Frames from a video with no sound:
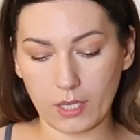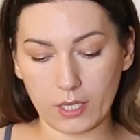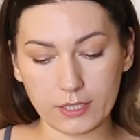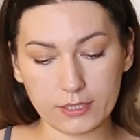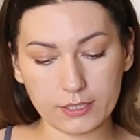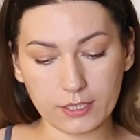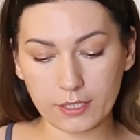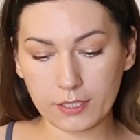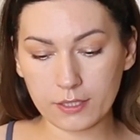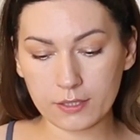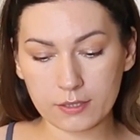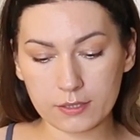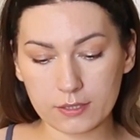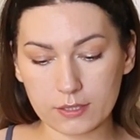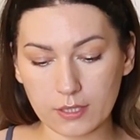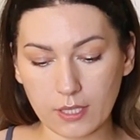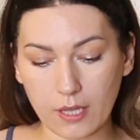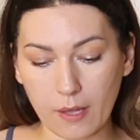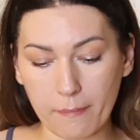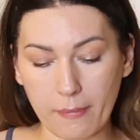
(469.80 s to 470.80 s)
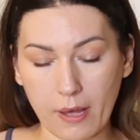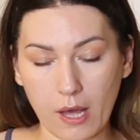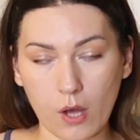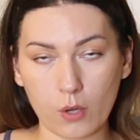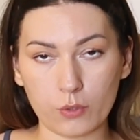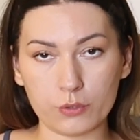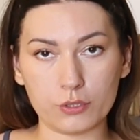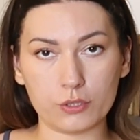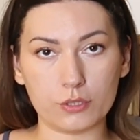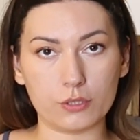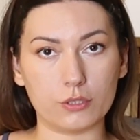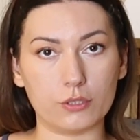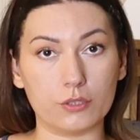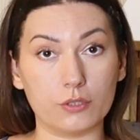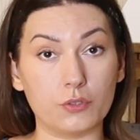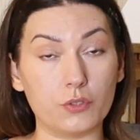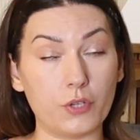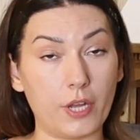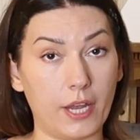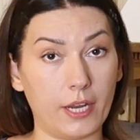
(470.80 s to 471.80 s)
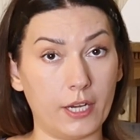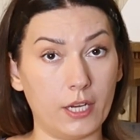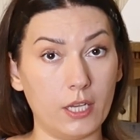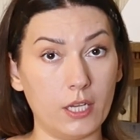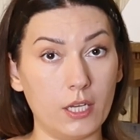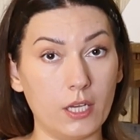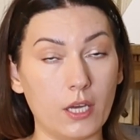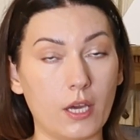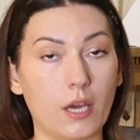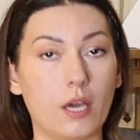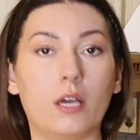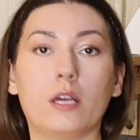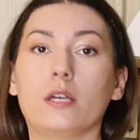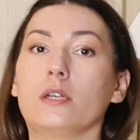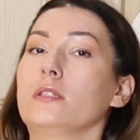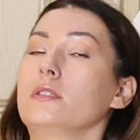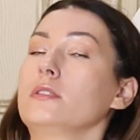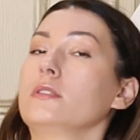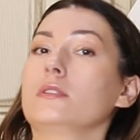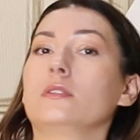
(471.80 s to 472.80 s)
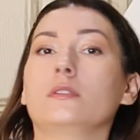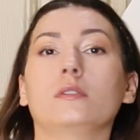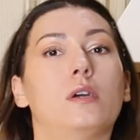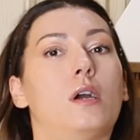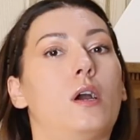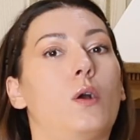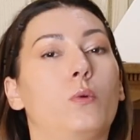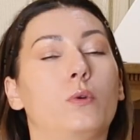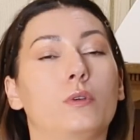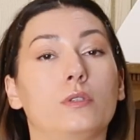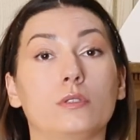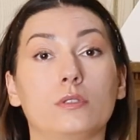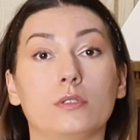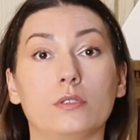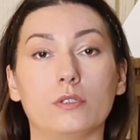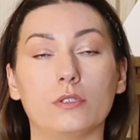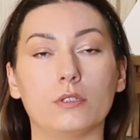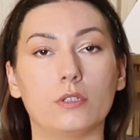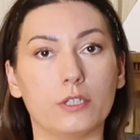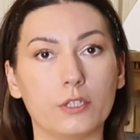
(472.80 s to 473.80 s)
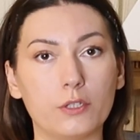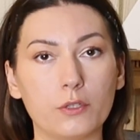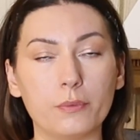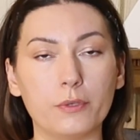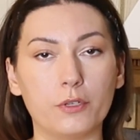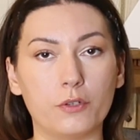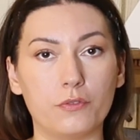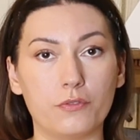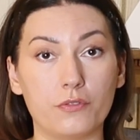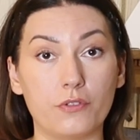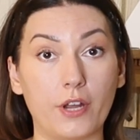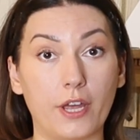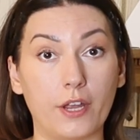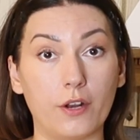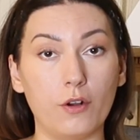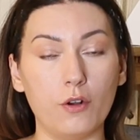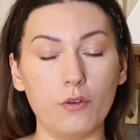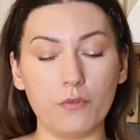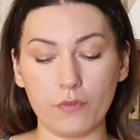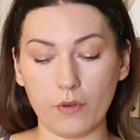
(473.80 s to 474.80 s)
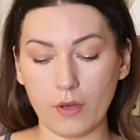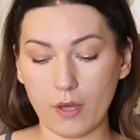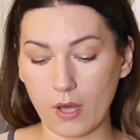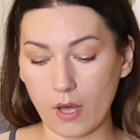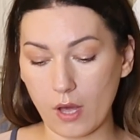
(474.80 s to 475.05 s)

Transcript: It didn't come out grainy as I was a little bit afraid of.